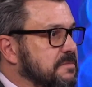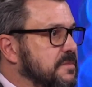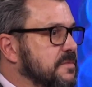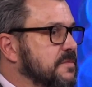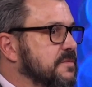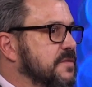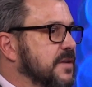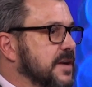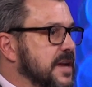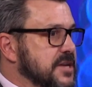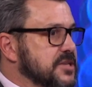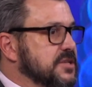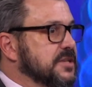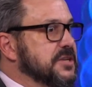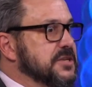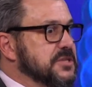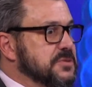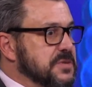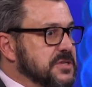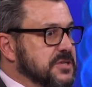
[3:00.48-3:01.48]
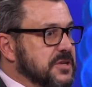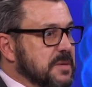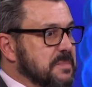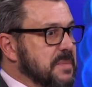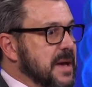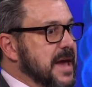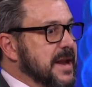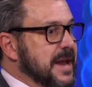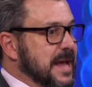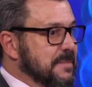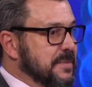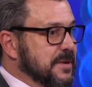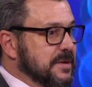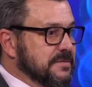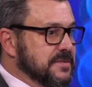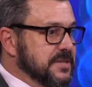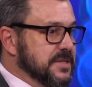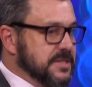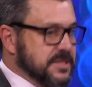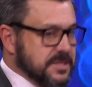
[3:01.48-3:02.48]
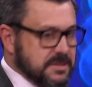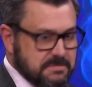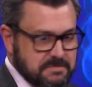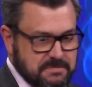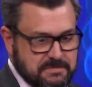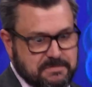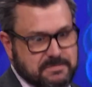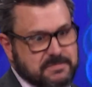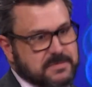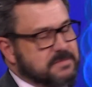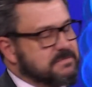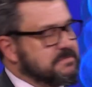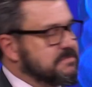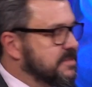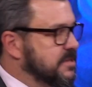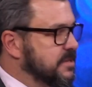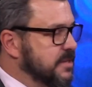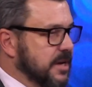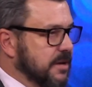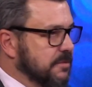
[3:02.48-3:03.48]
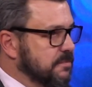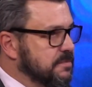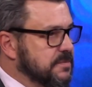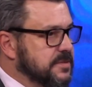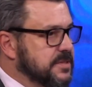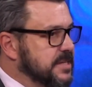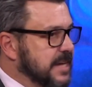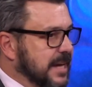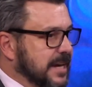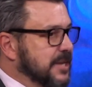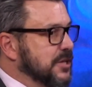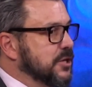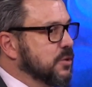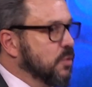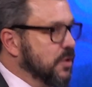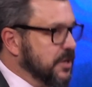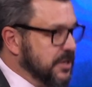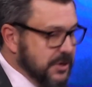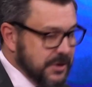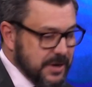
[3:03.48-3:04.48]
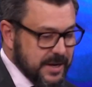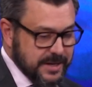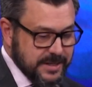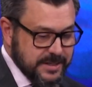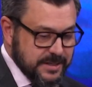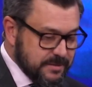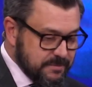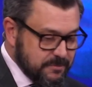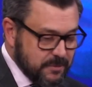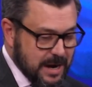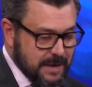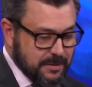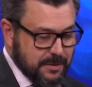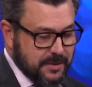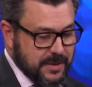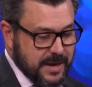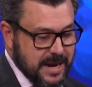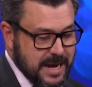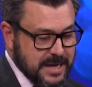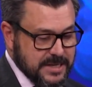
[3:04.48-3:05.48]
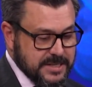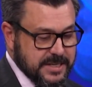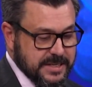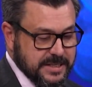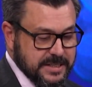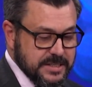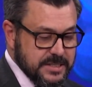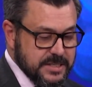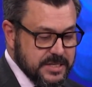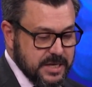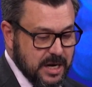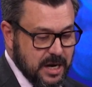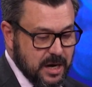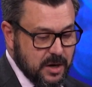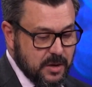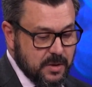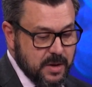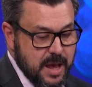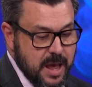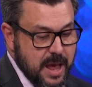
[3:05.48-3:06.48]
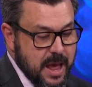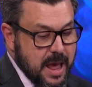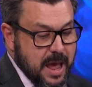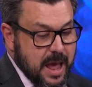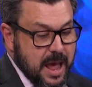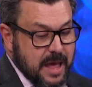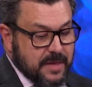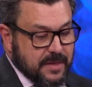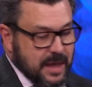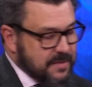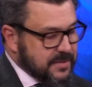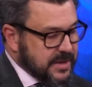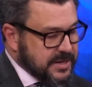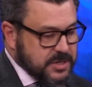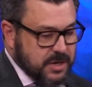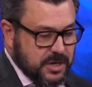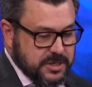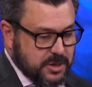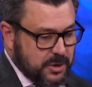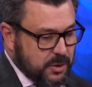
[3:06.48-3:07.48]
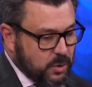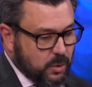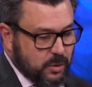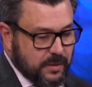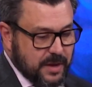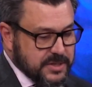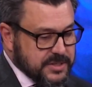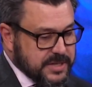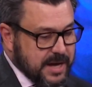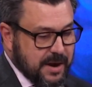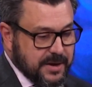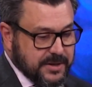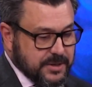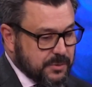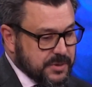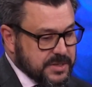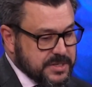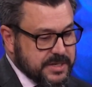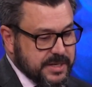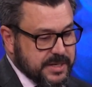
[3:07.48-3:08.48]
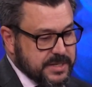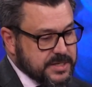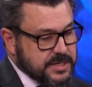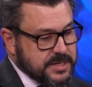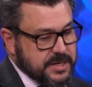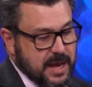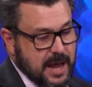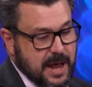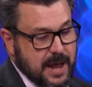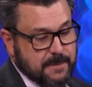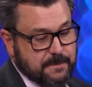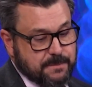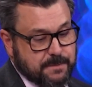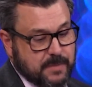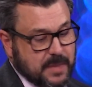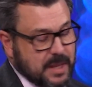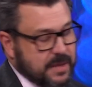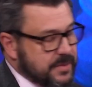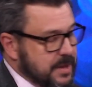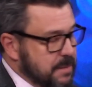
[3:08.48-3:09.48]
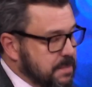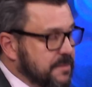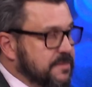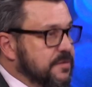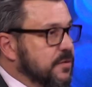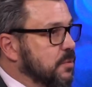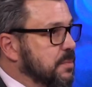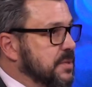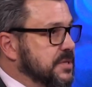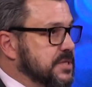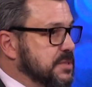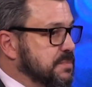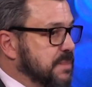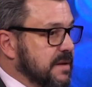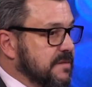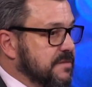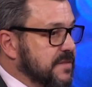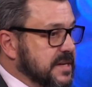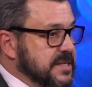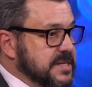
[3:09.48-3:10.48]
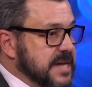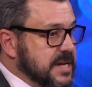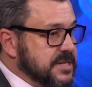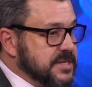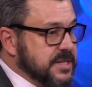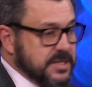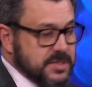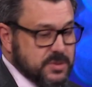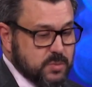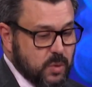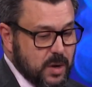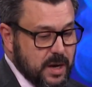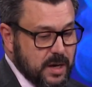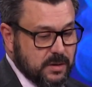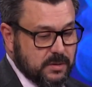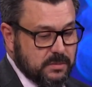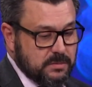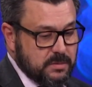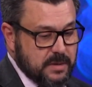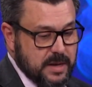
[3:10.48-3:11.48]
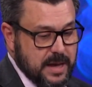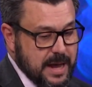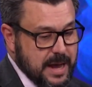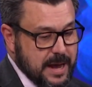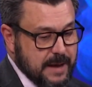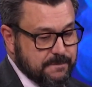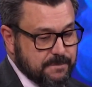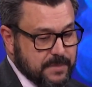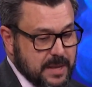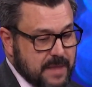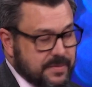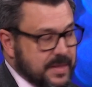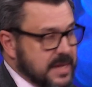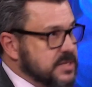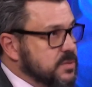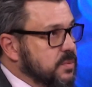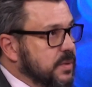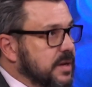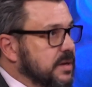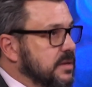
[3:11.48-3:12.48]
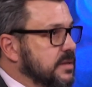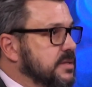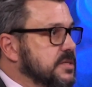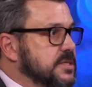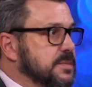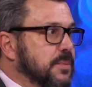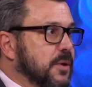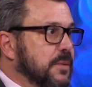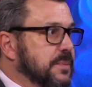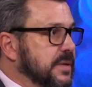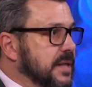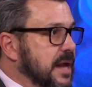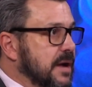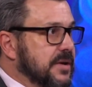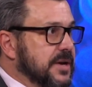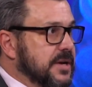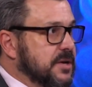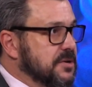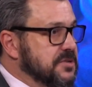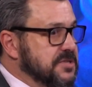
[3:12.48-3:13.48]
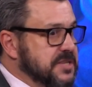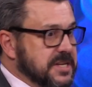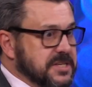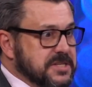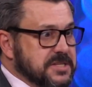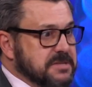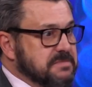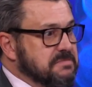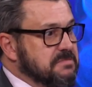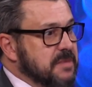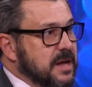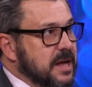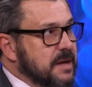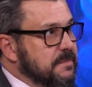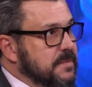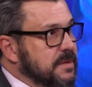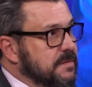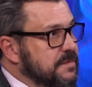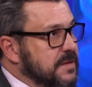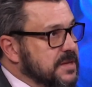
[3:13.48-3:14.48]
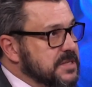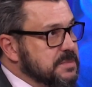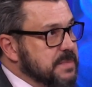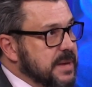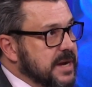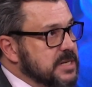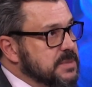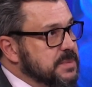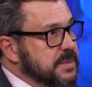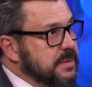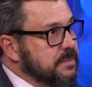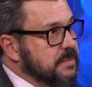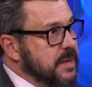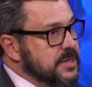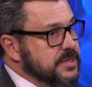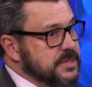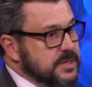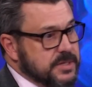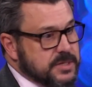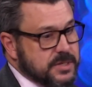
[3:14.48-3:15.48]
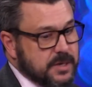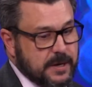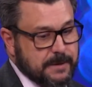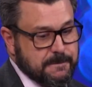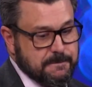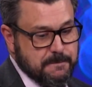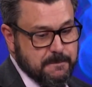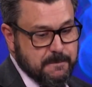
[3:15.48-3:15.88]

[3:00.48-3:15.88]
financial industry's got a bad habit of just, telling you what you need rather than asking. So, and these guys have got all those characteristics. Their performance has been fantastic as well, and that's where it's a popularity contest in funds management most of the time.